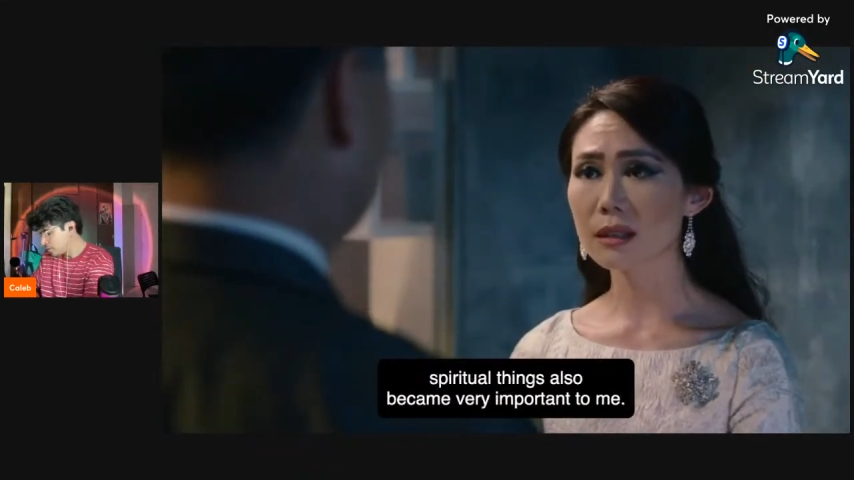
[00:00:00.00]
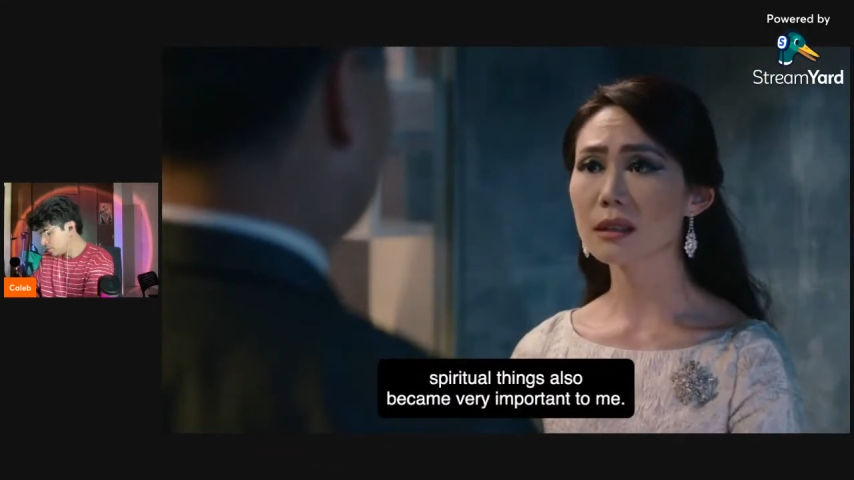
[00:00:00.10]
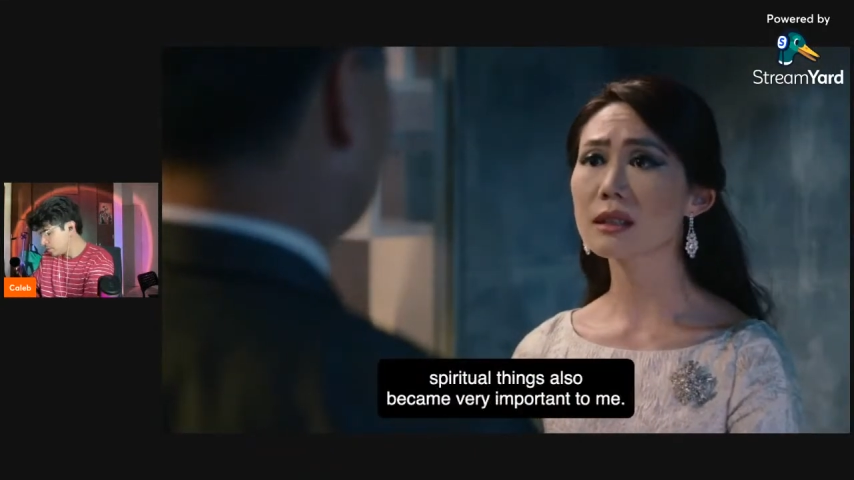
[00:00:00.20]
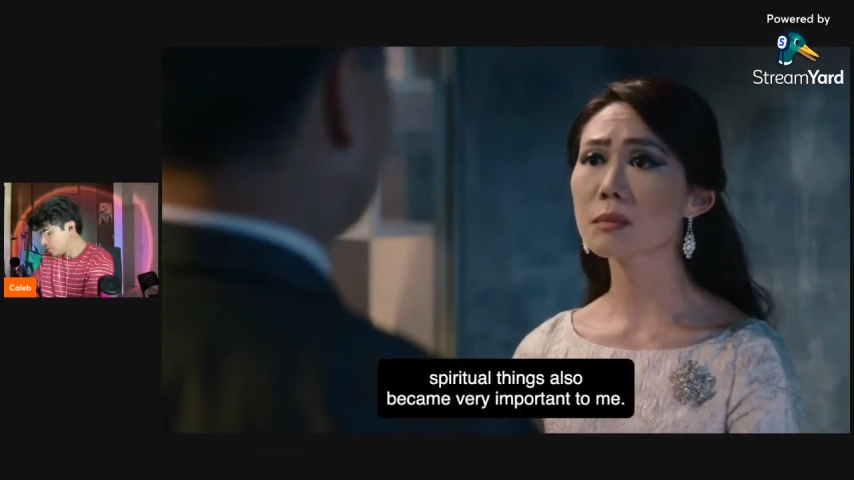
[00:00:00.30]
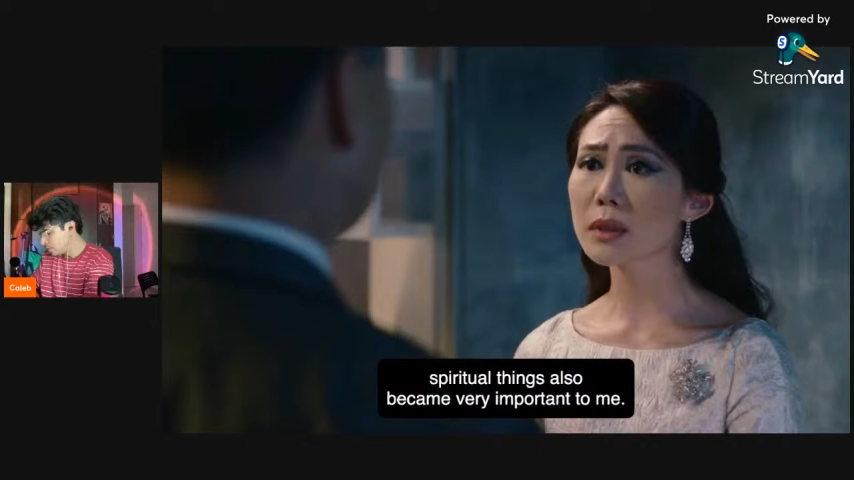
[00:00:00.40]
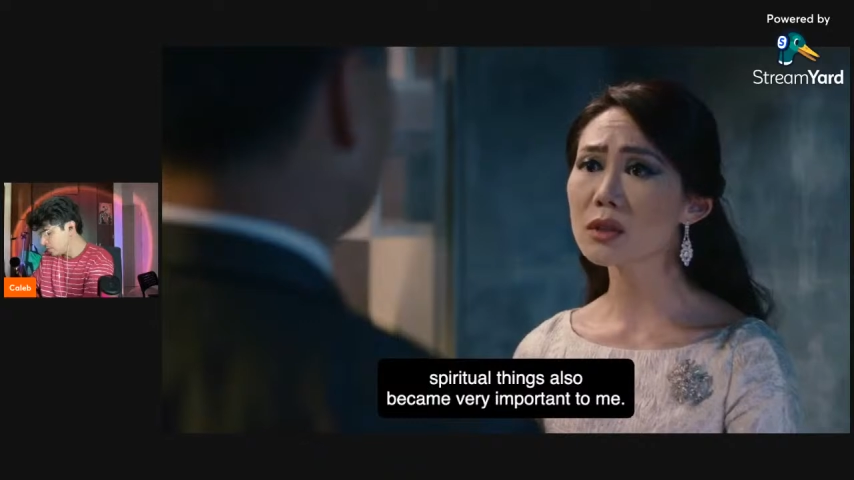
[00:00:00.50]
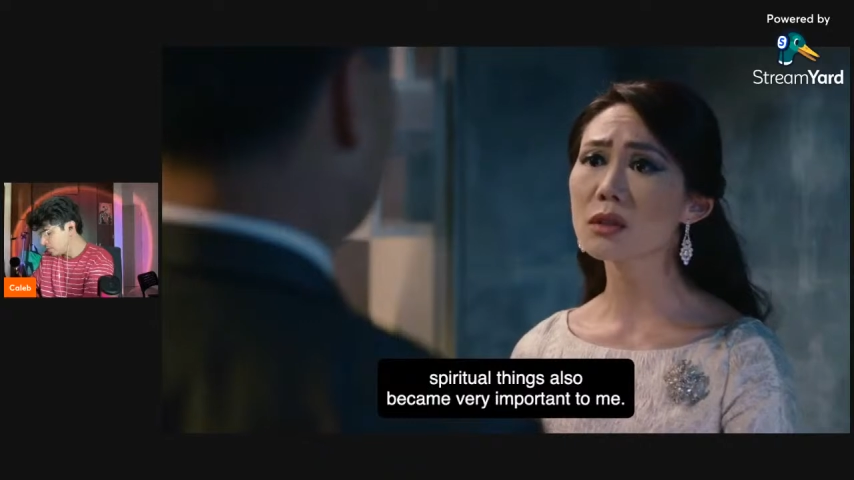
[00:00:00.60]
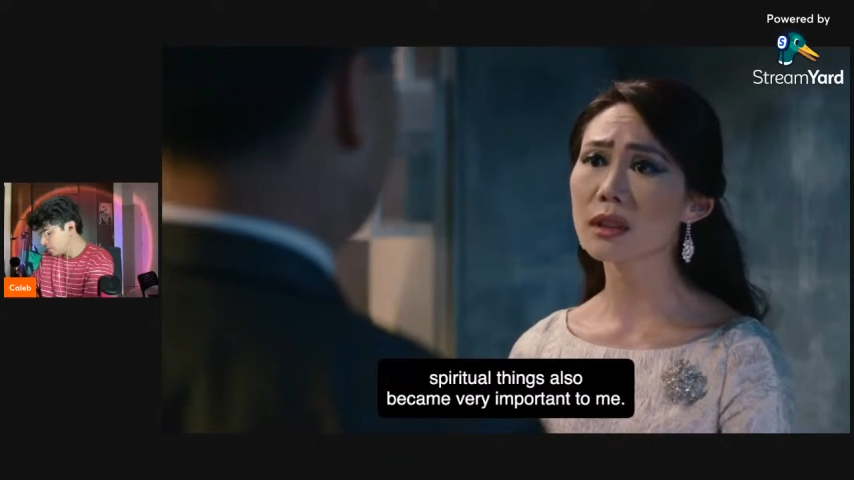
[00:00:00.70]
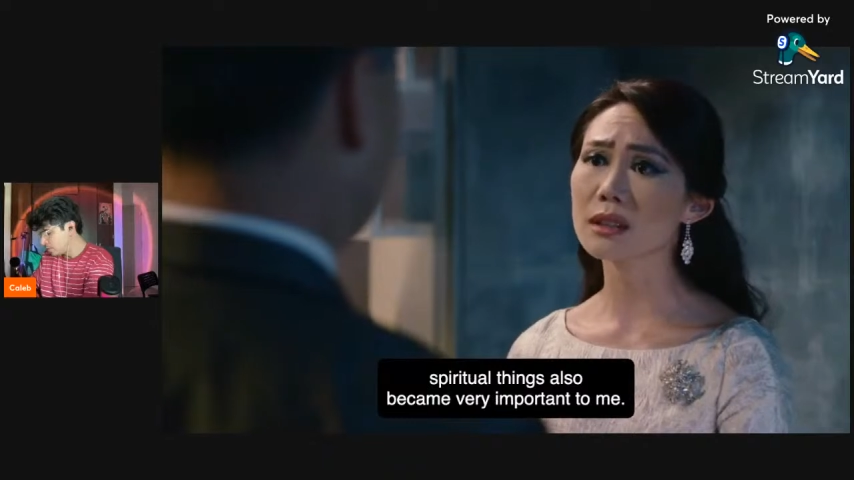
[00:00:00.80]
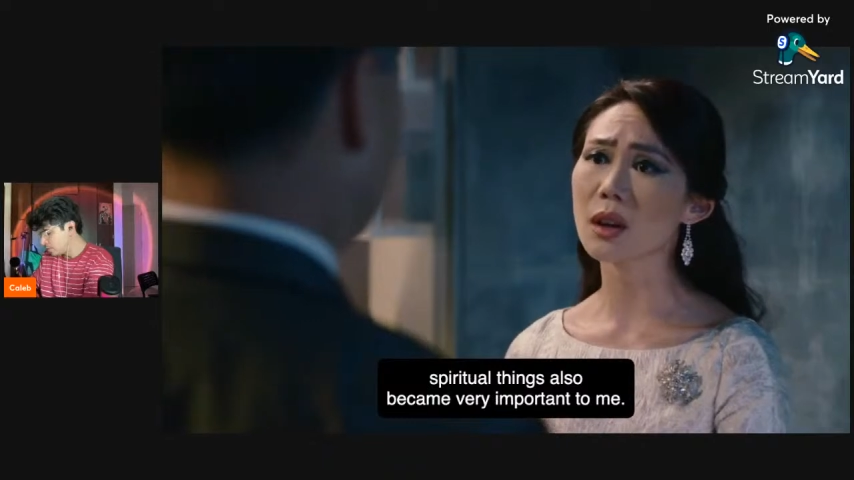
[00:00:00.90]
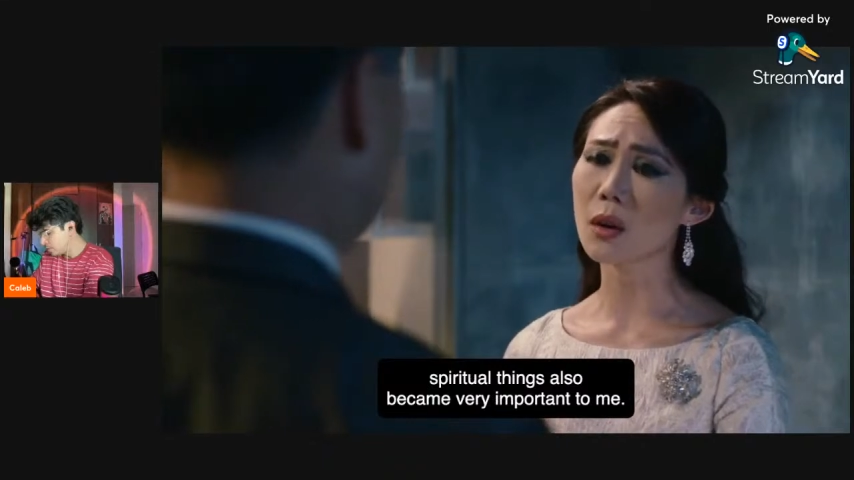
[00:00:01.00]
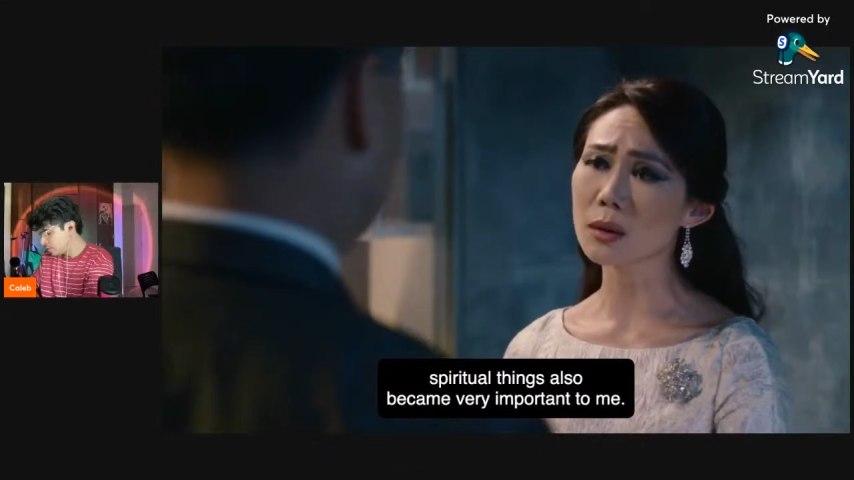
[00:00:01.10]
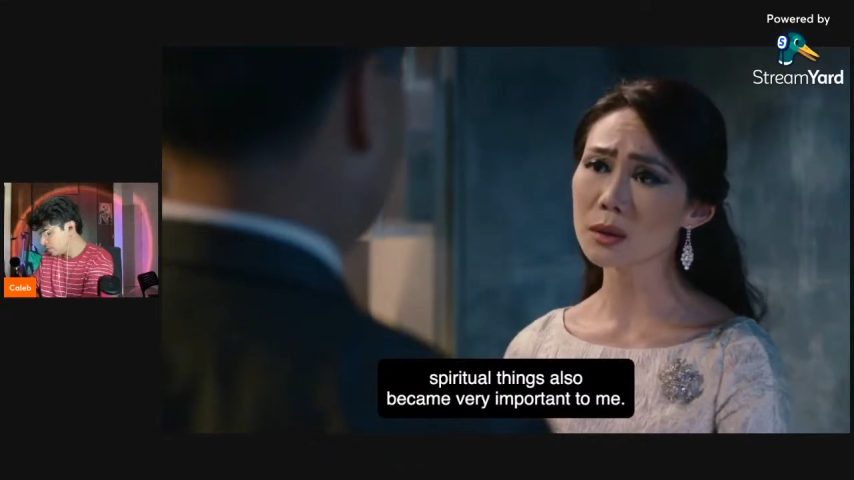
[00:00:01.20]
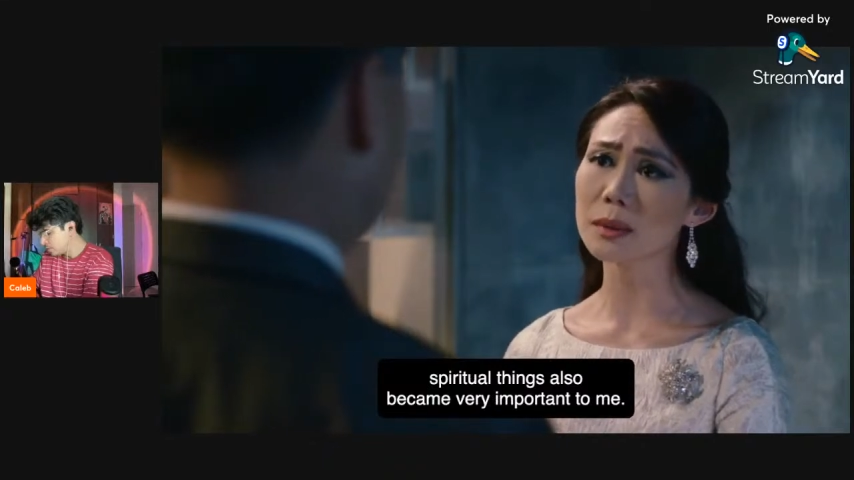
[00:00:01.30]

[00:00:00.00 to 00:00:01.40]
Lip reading: spiritual things also